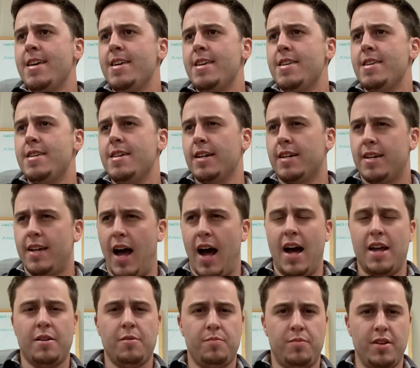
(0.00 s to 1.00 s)
You
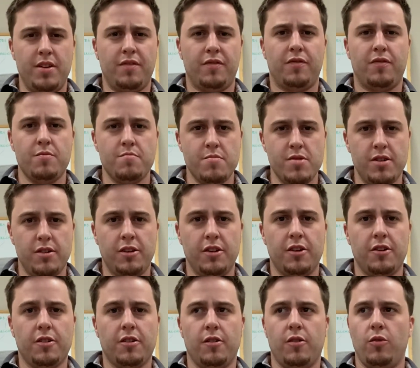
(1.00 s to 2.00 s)
gotta be
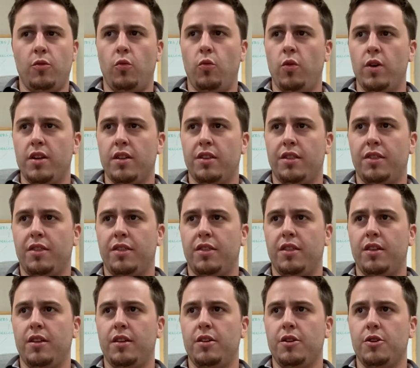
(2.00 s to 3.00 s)
familiar with
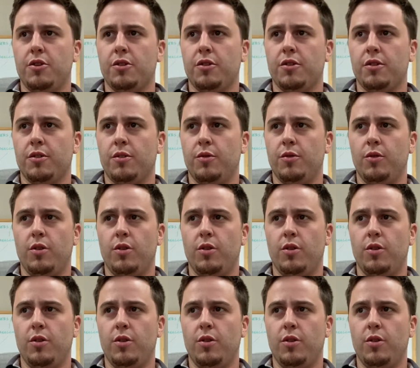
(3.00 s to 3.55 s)
your